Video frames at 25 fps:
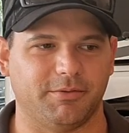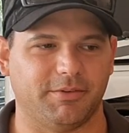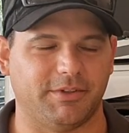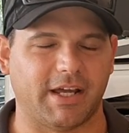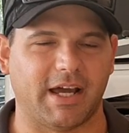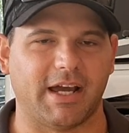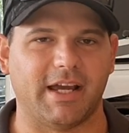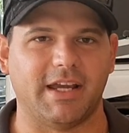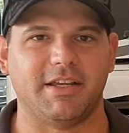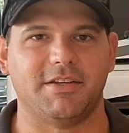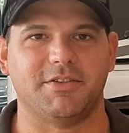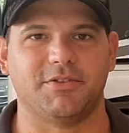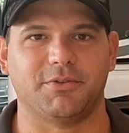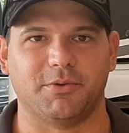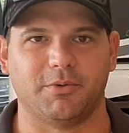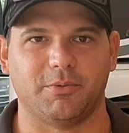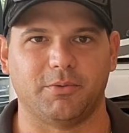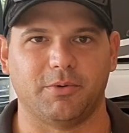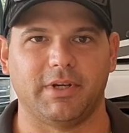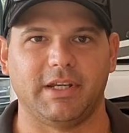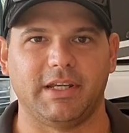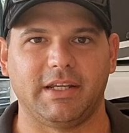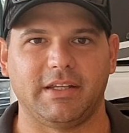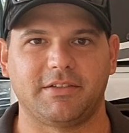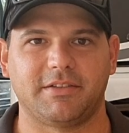days or
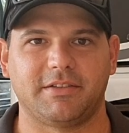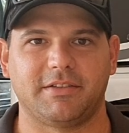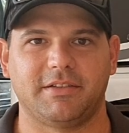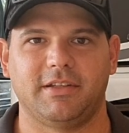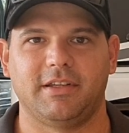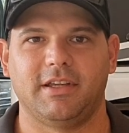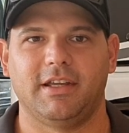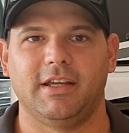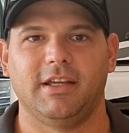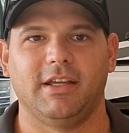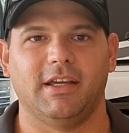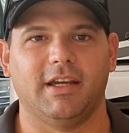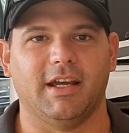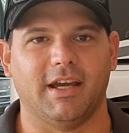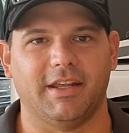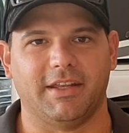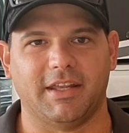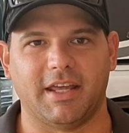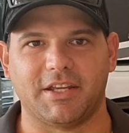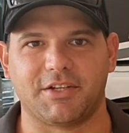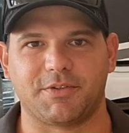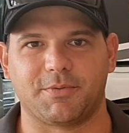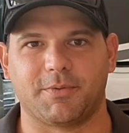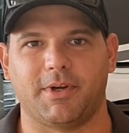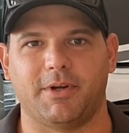weeks, and
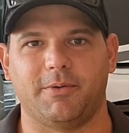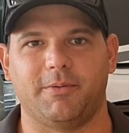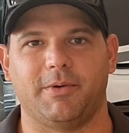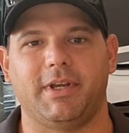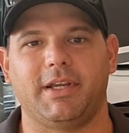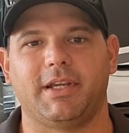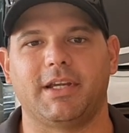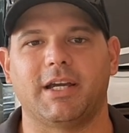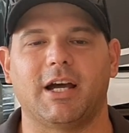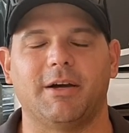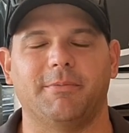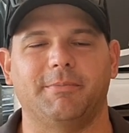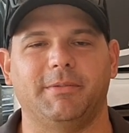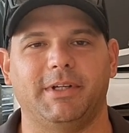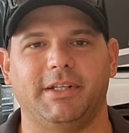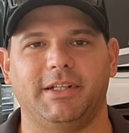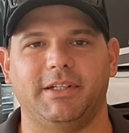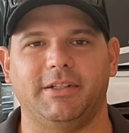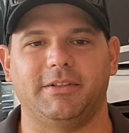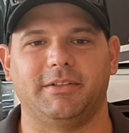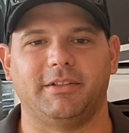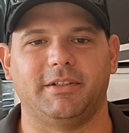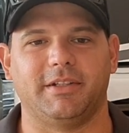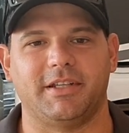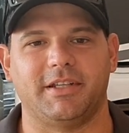that's where we come in.